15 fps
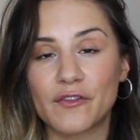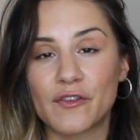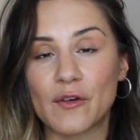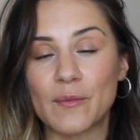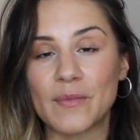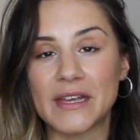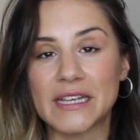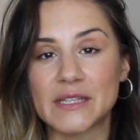
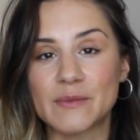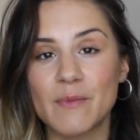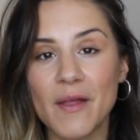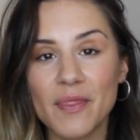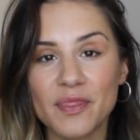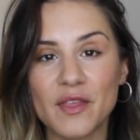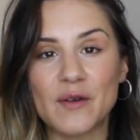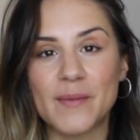from this
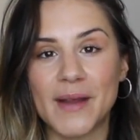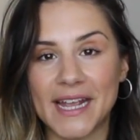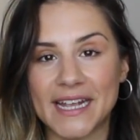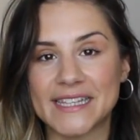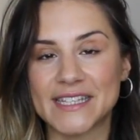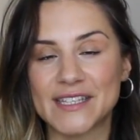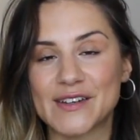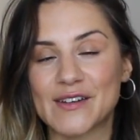month on my
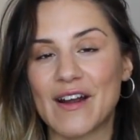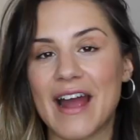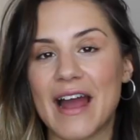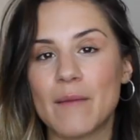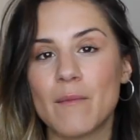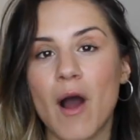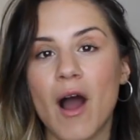Instagram.